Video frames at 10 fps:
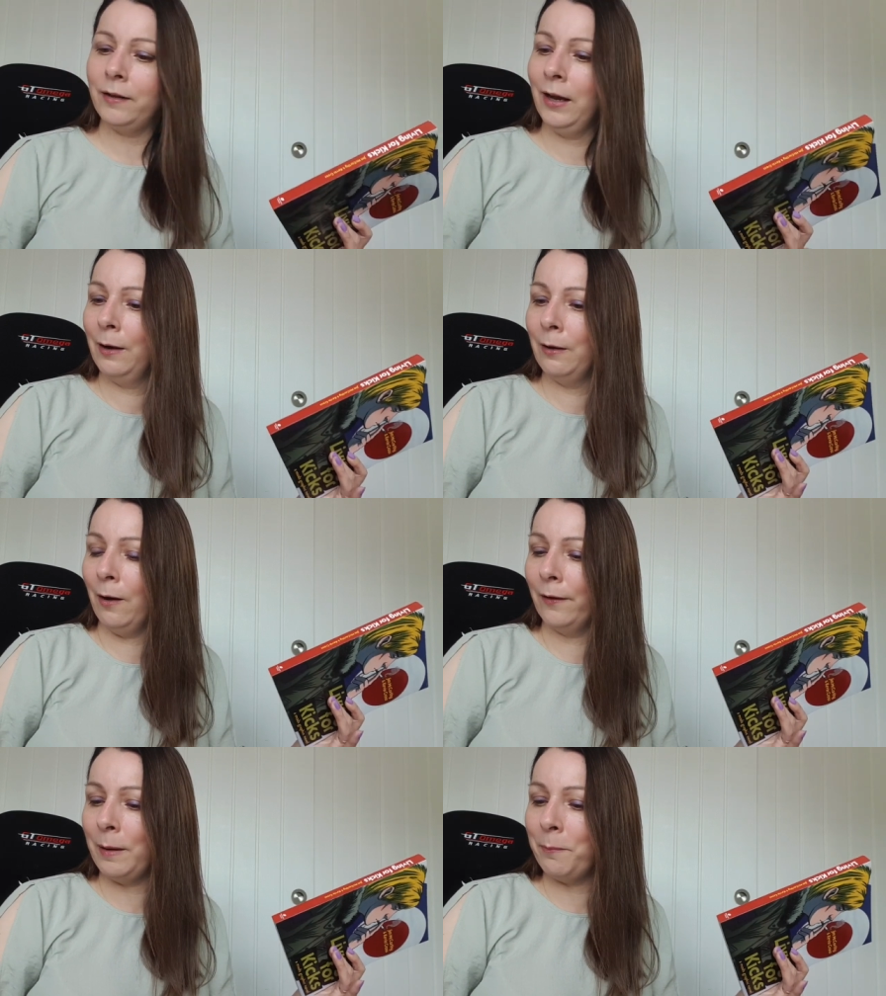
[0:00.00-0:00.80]
I don't
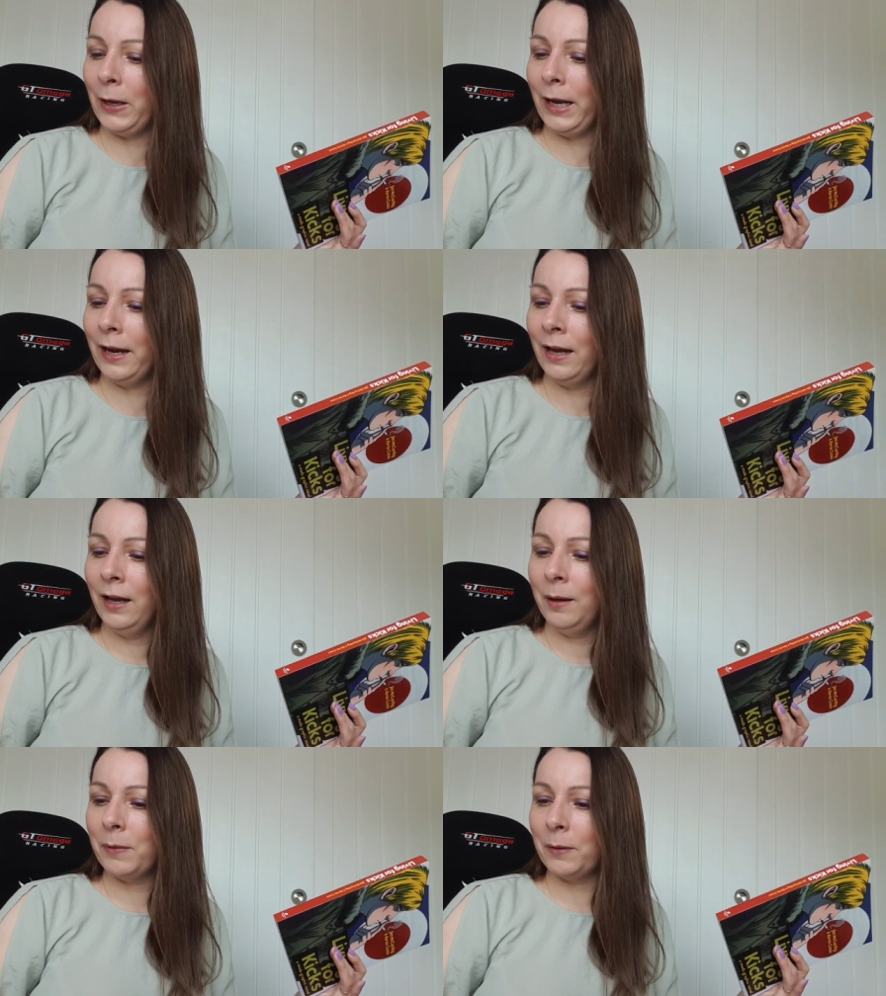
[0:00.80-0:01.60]
like that bing,
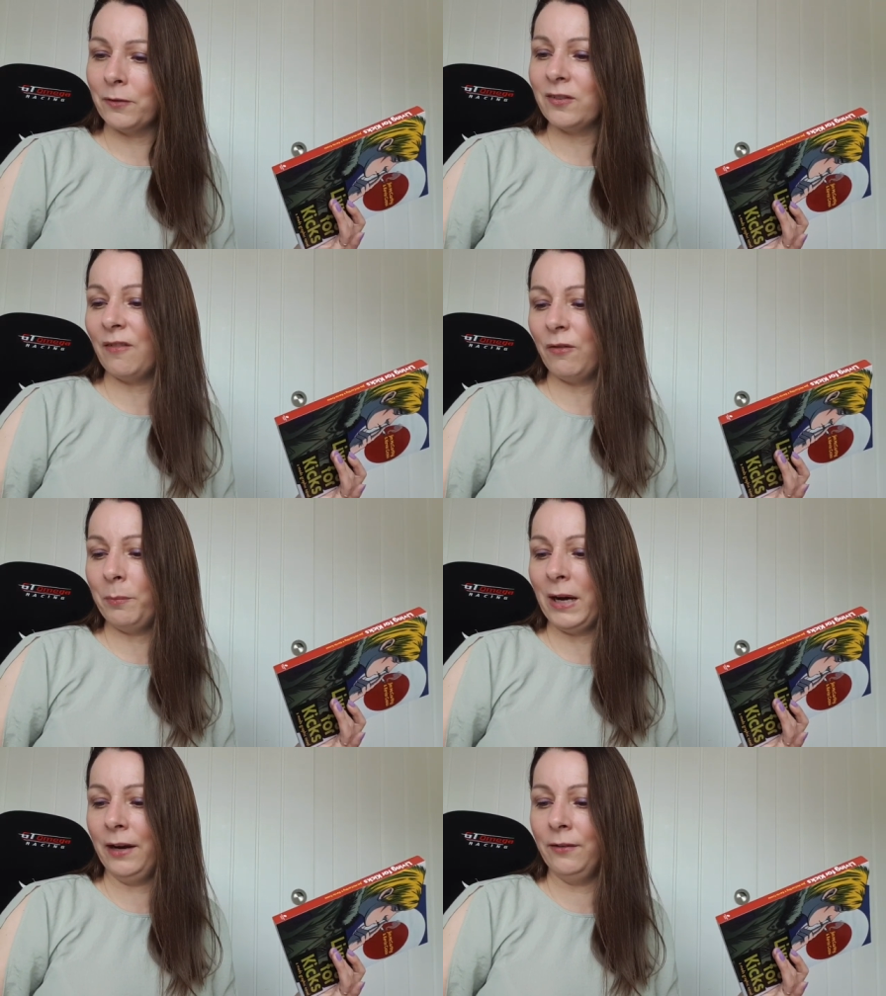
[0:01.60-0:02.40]
but it was
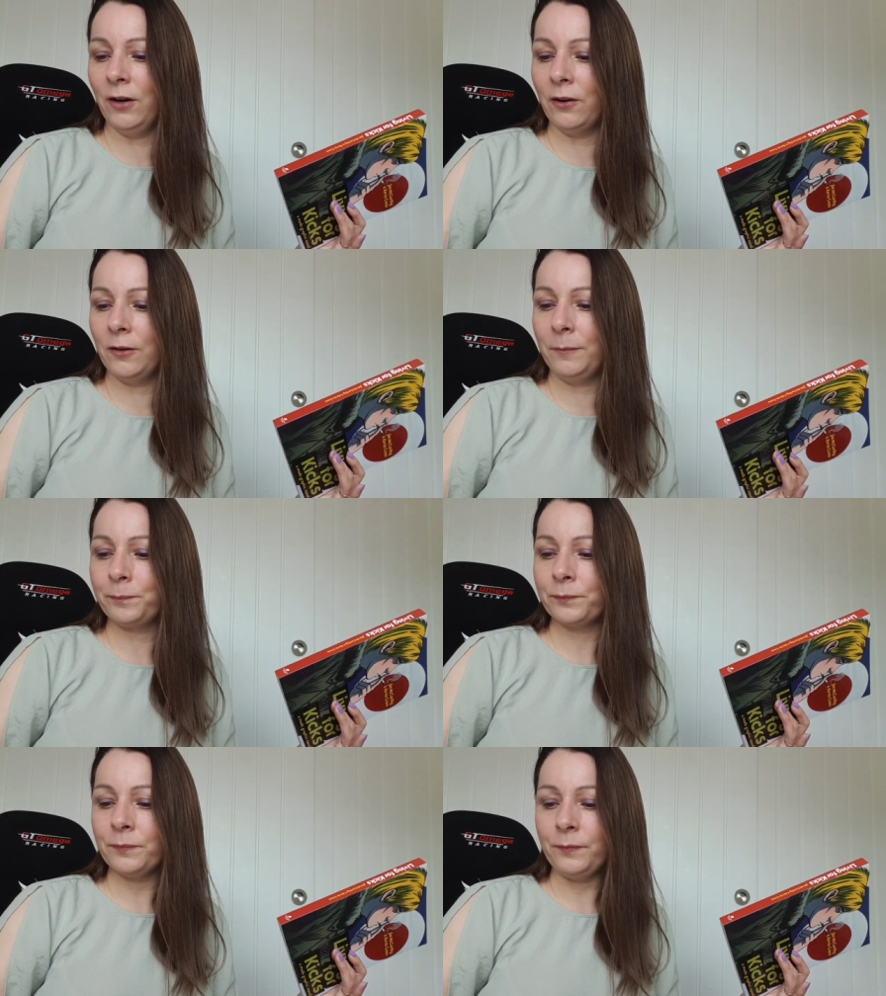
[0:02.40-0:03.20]
£7 odd
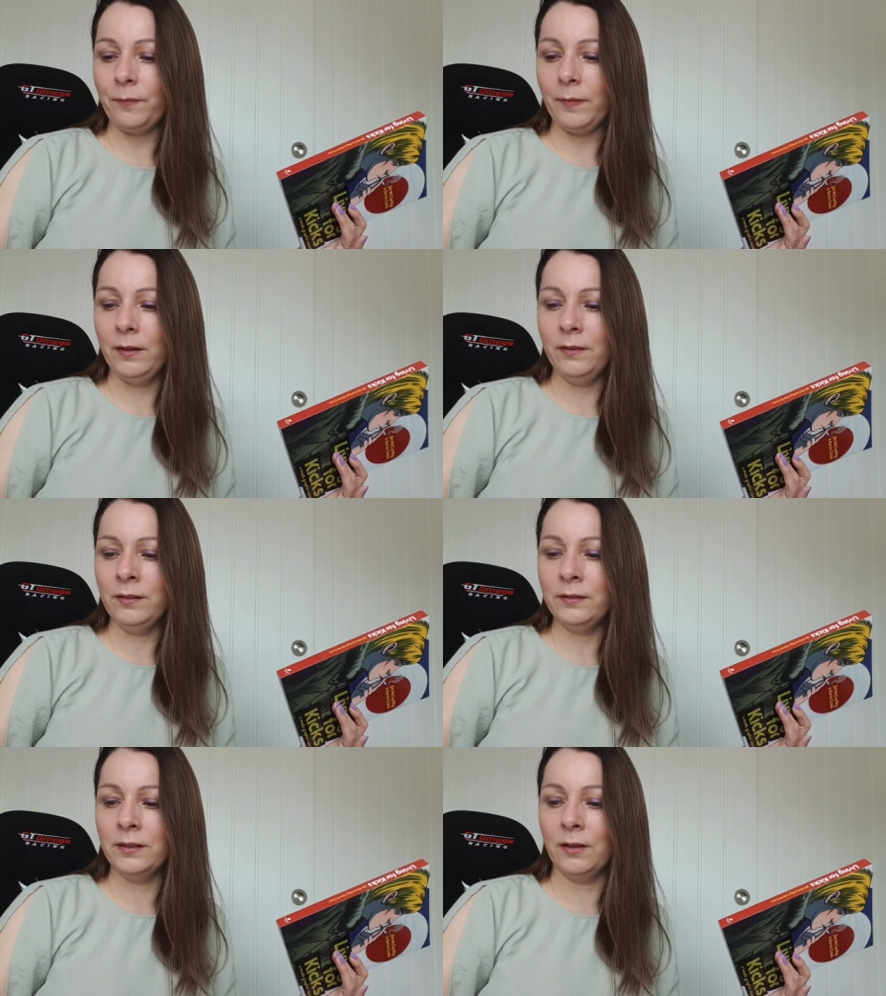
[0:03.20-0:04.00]

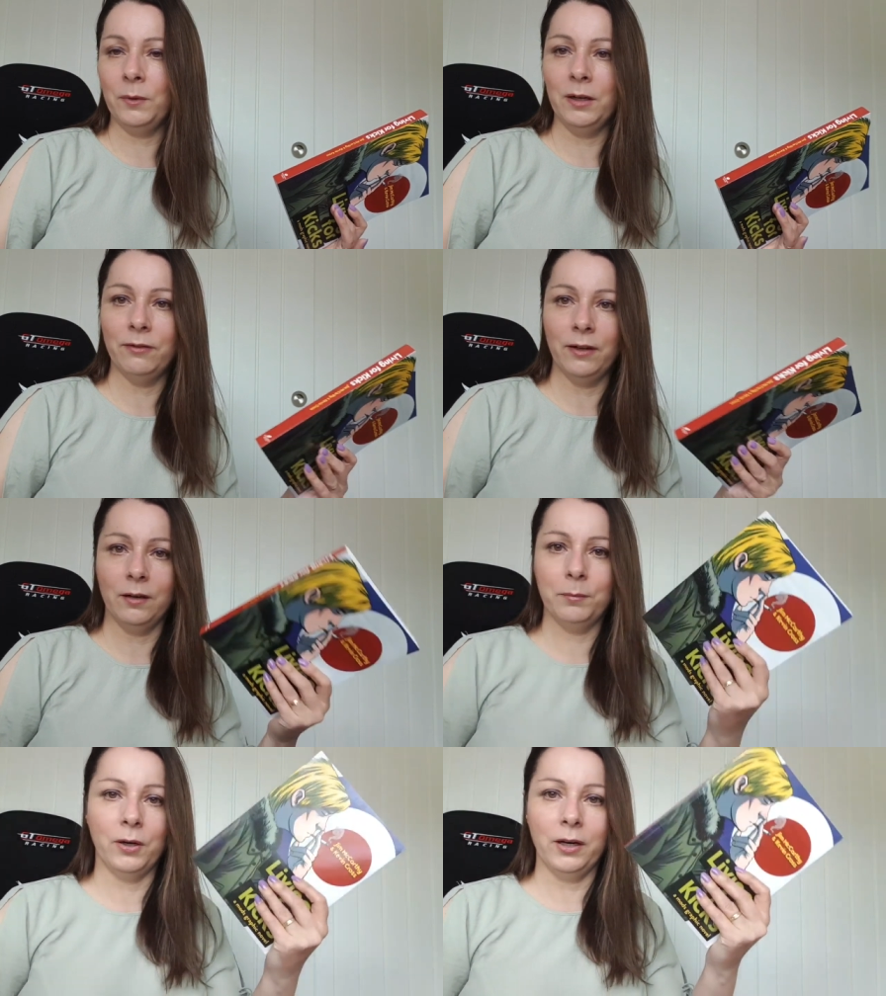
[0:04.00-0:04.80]
so it's not worth a lot but